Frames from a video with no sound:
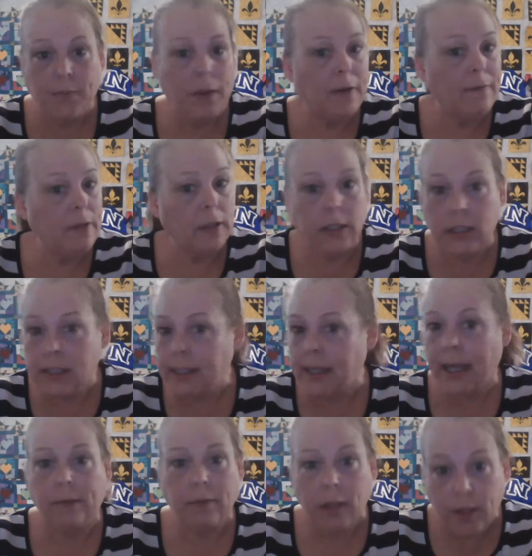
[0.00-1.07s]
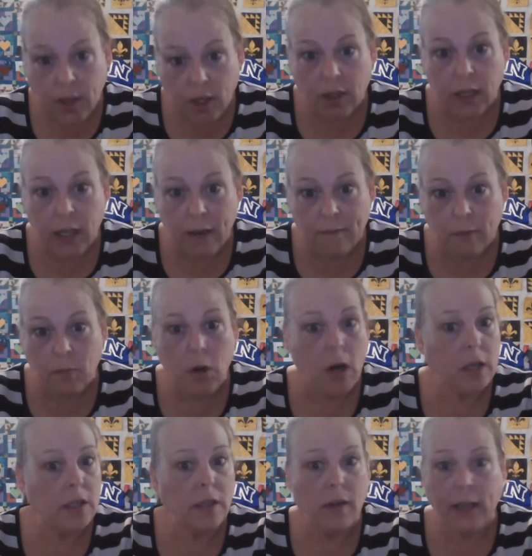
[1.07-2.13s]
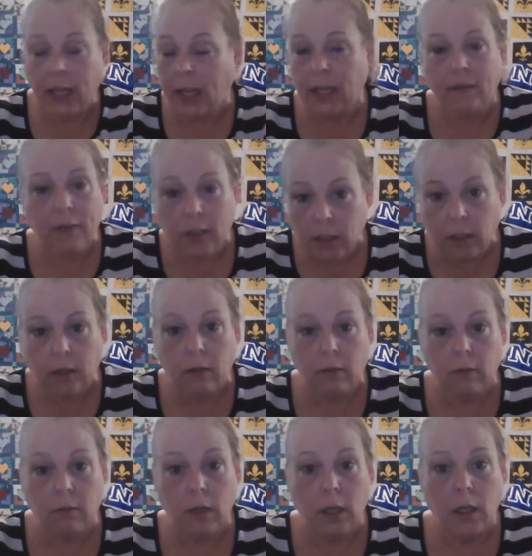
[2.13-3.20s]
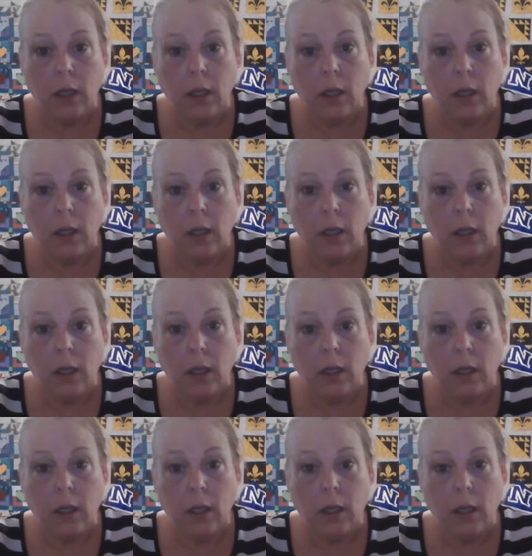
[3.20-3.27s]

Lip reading: but I've only decided what 30 of them are, so I can't even do